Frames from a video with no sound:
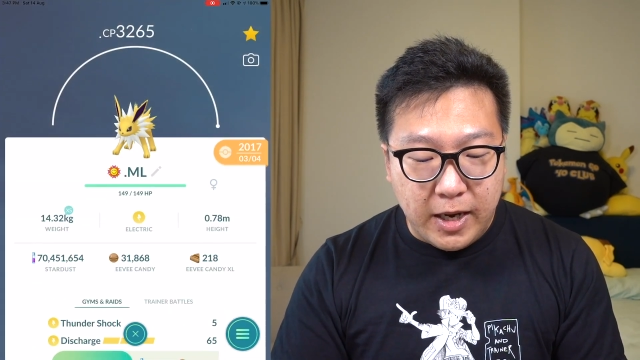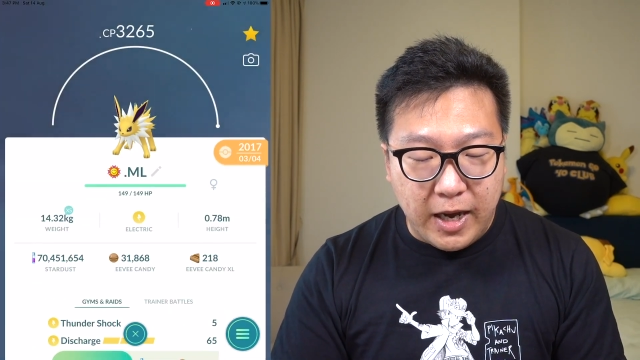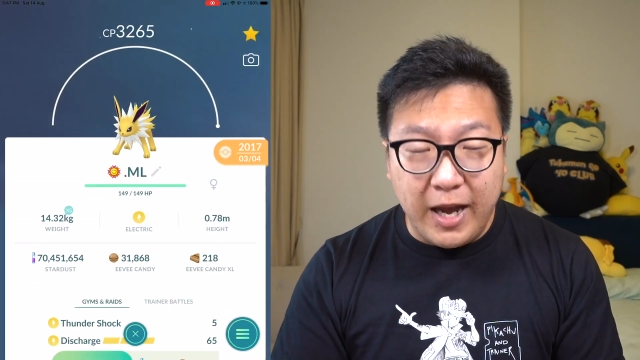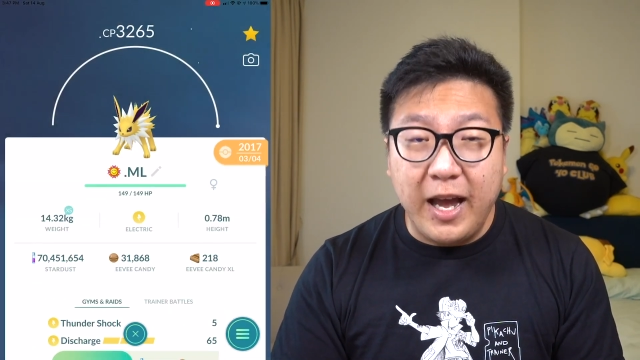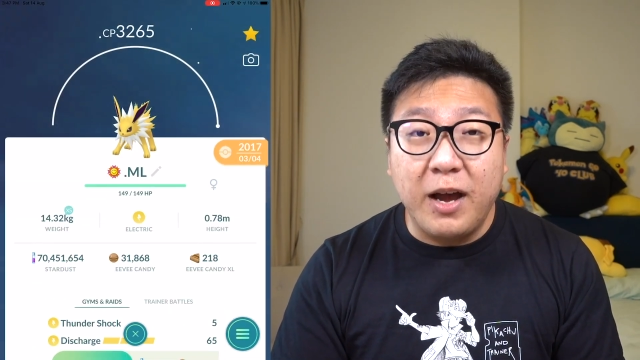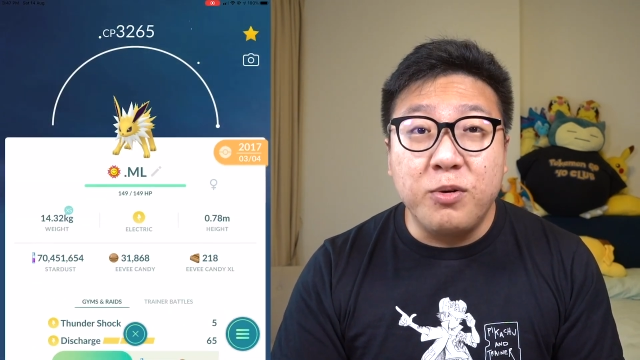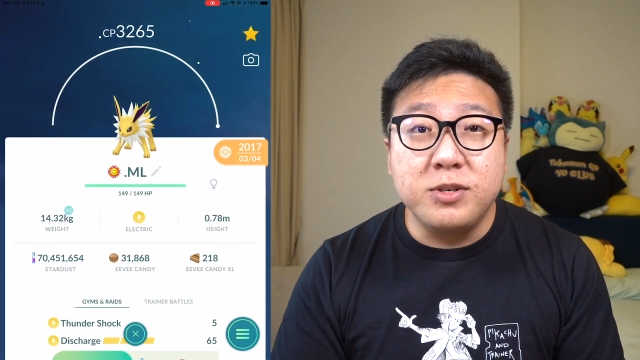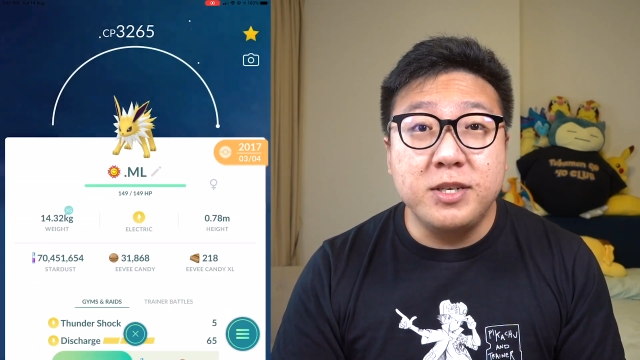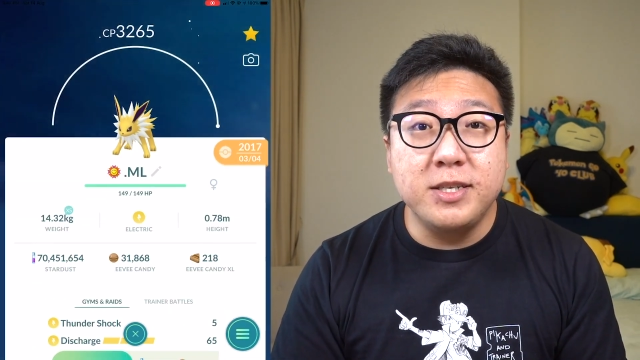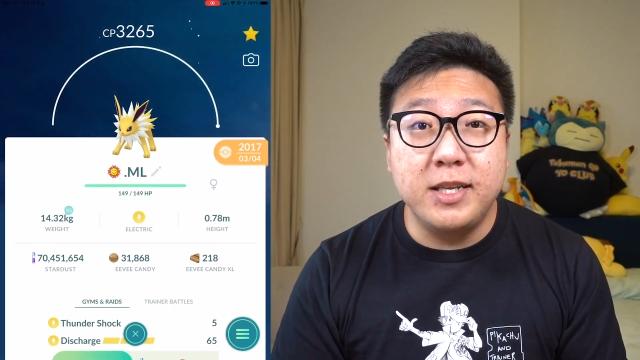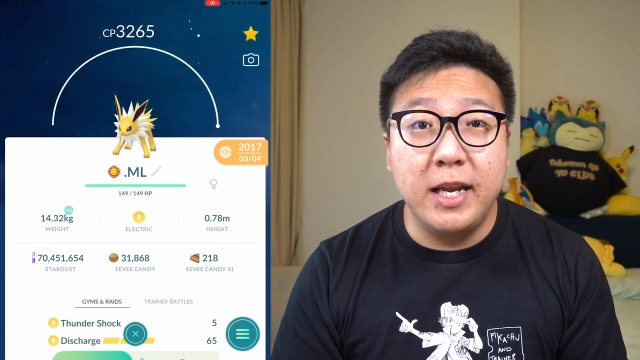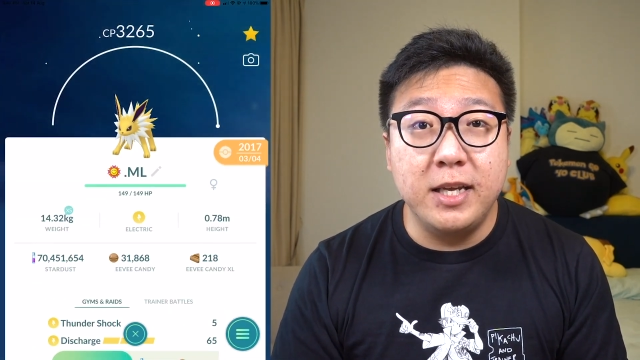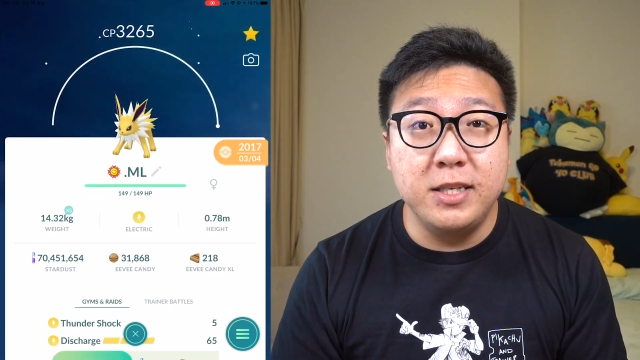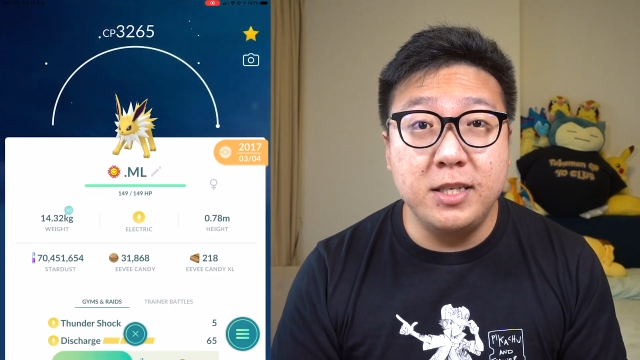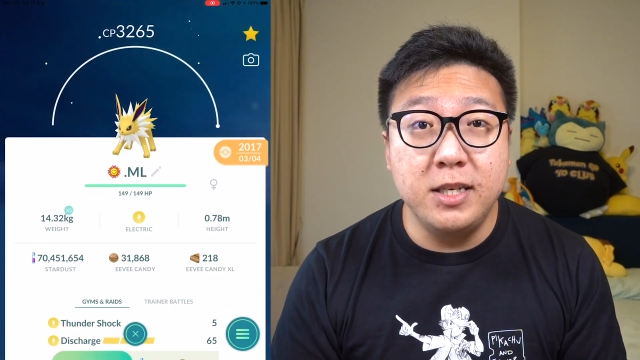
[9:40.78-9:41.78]
I, I was just
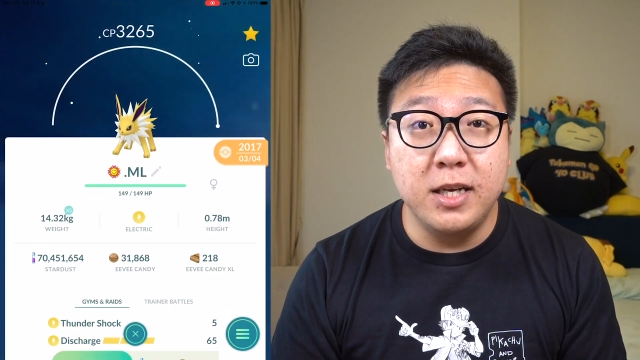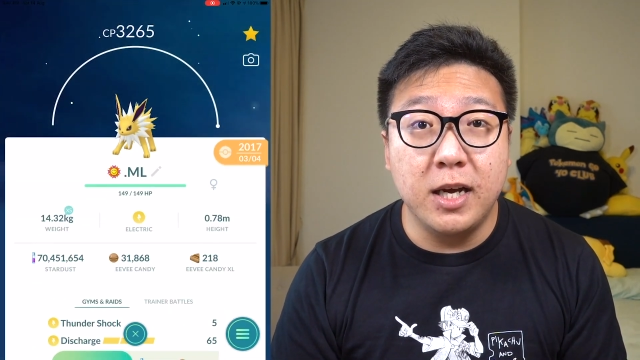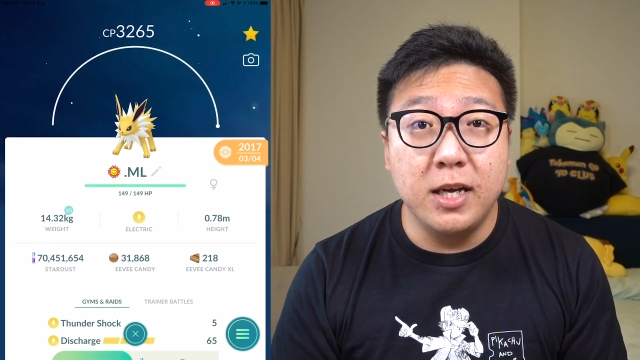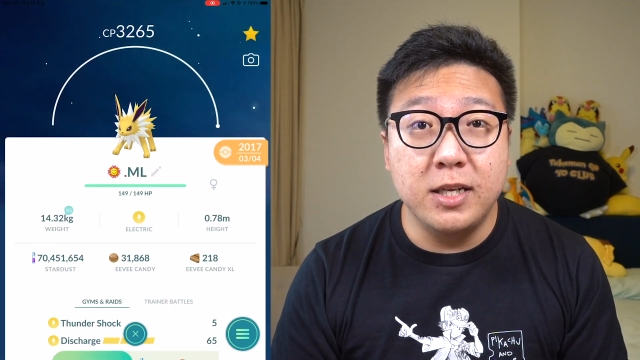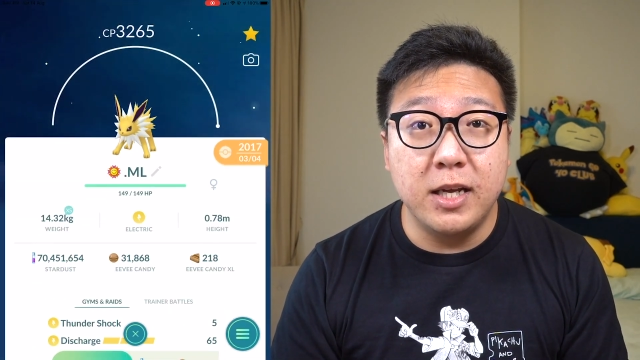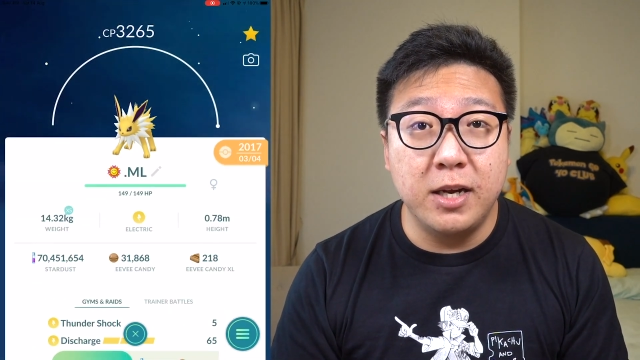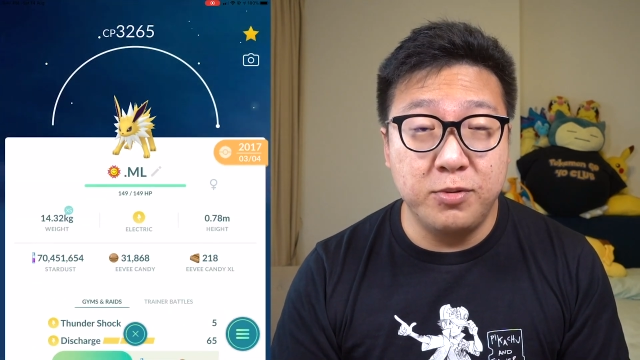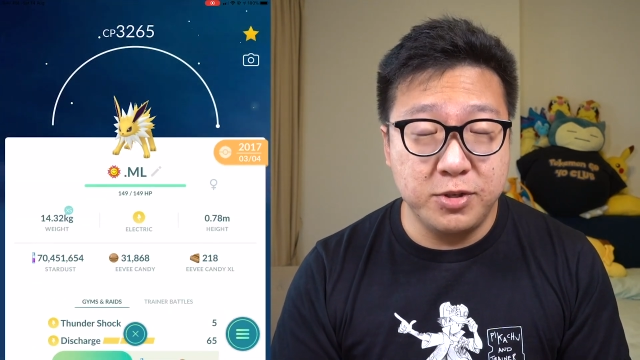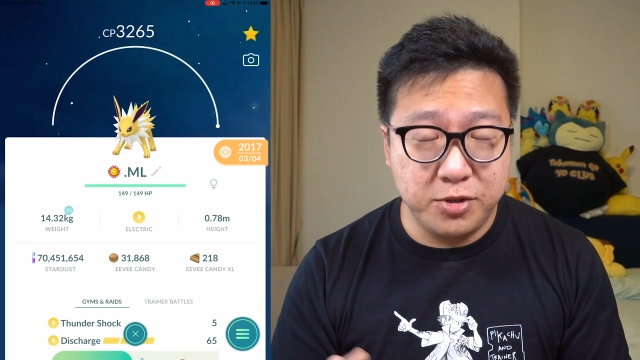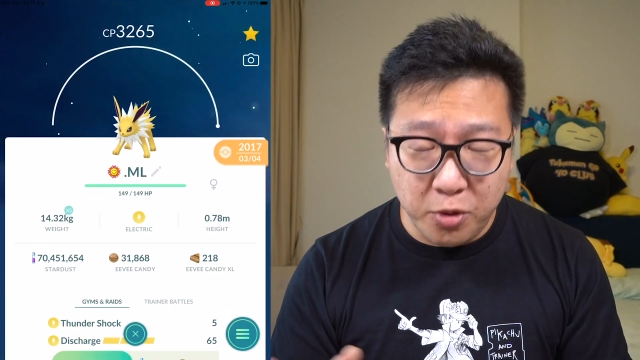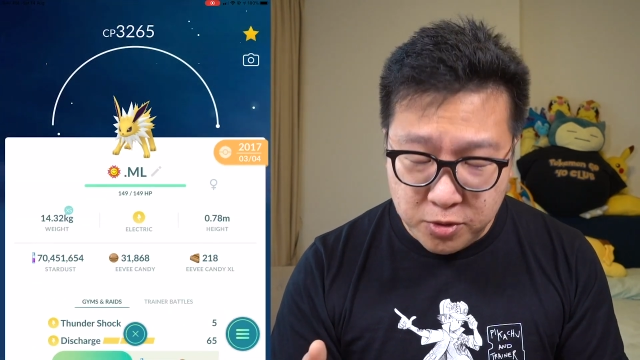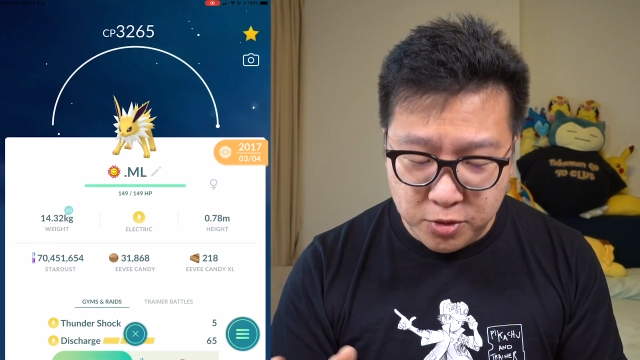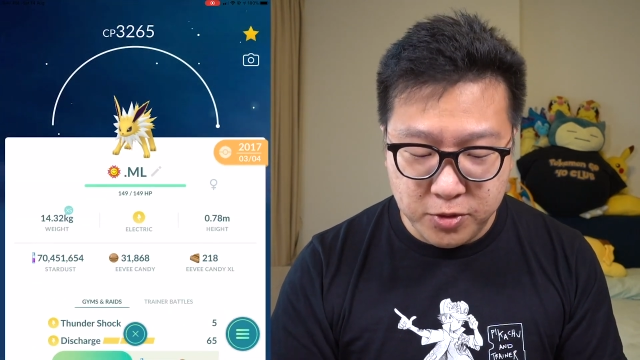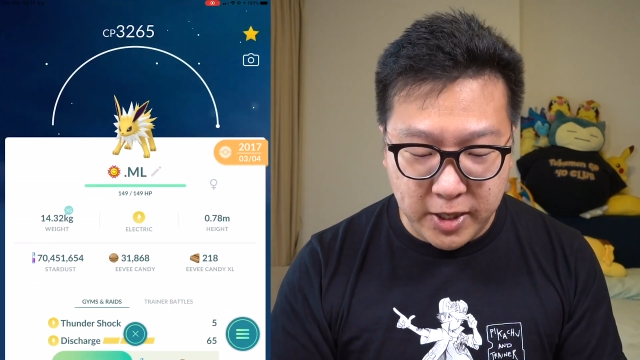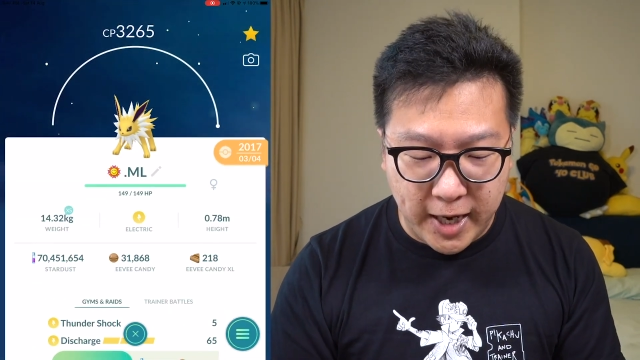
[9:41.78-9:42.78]
lazy, guys. And I was
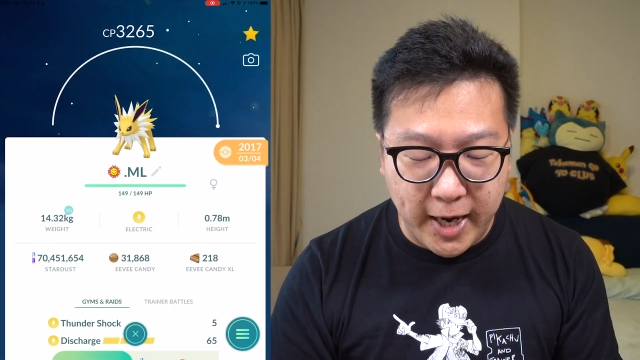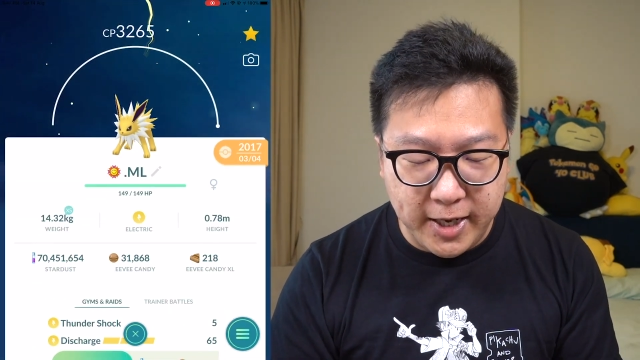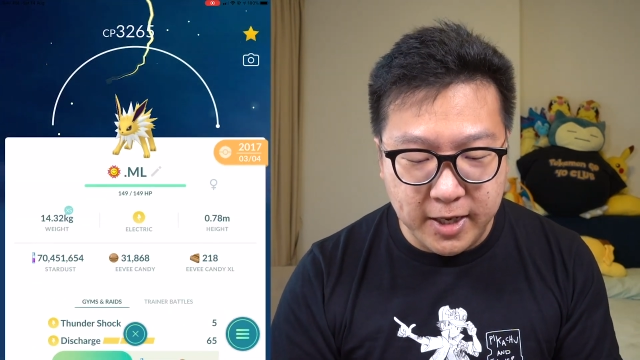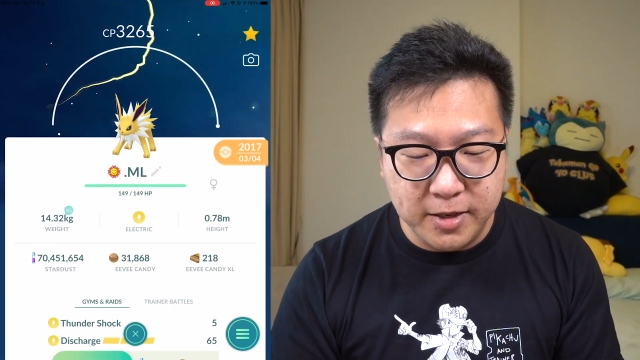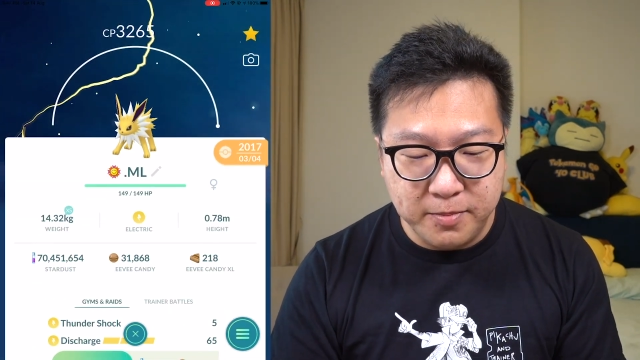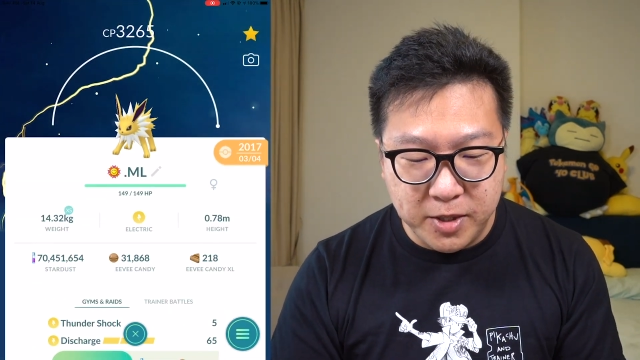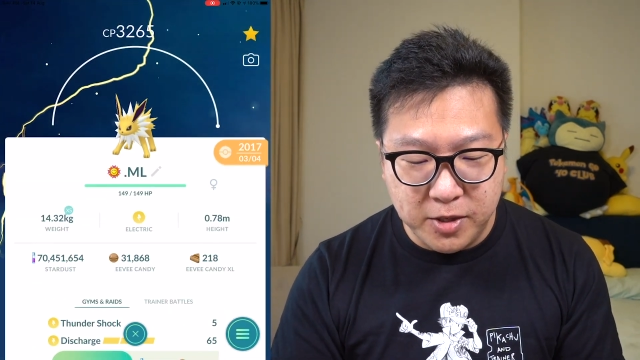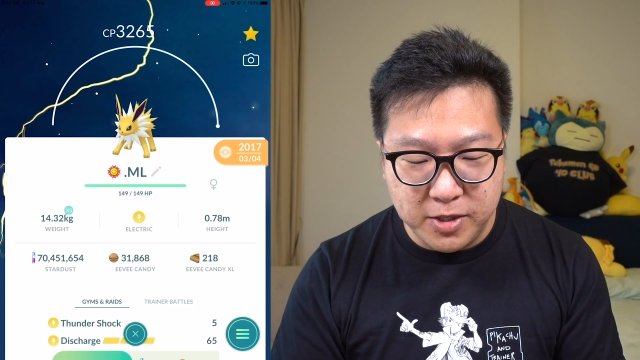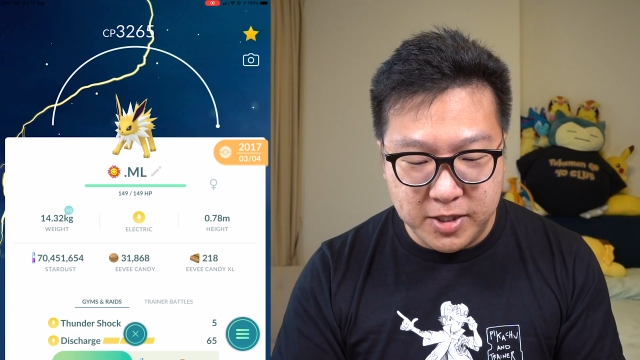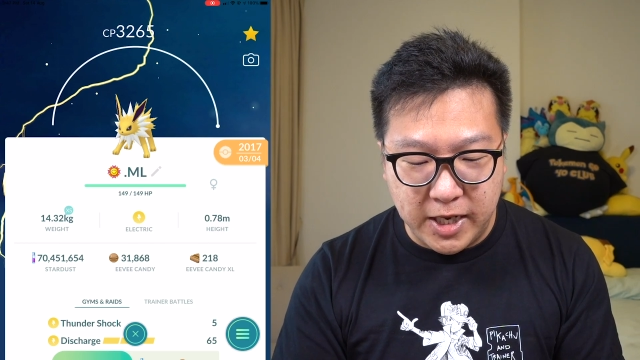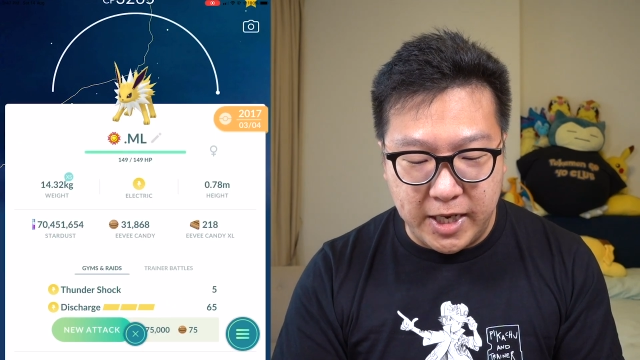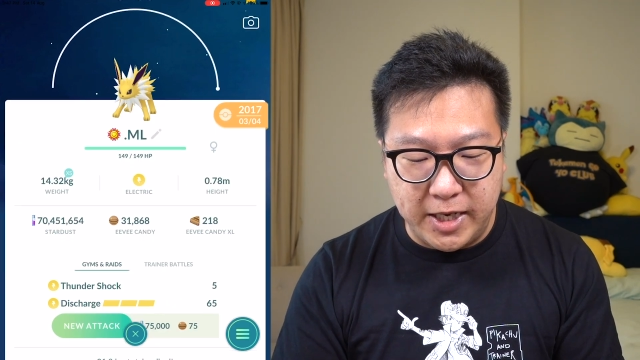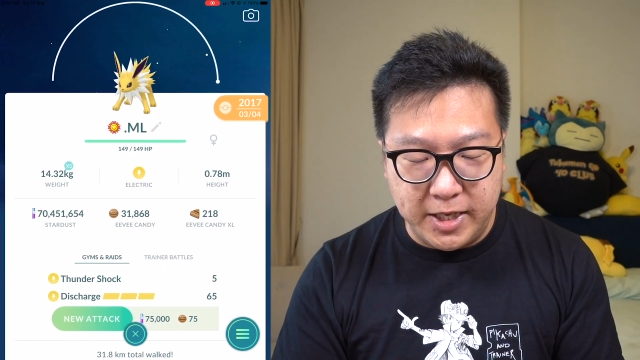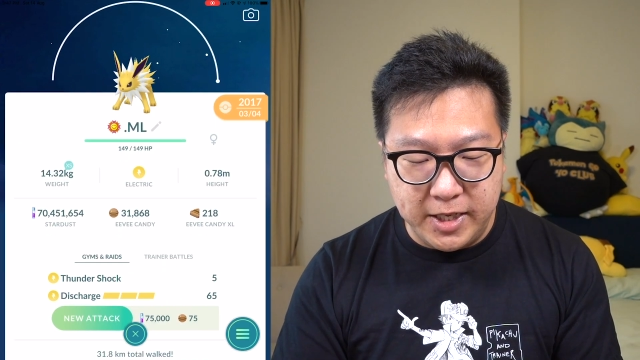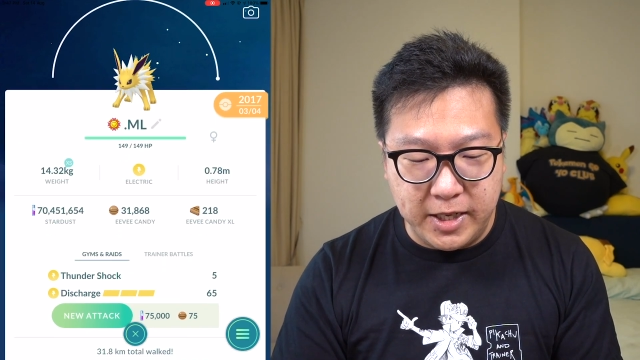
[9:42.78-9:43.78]
also tired because
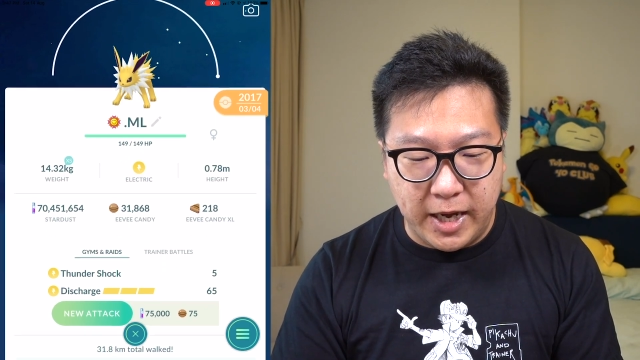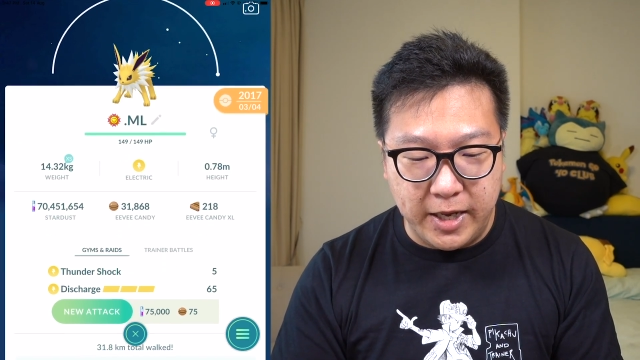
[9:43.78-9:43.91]
I,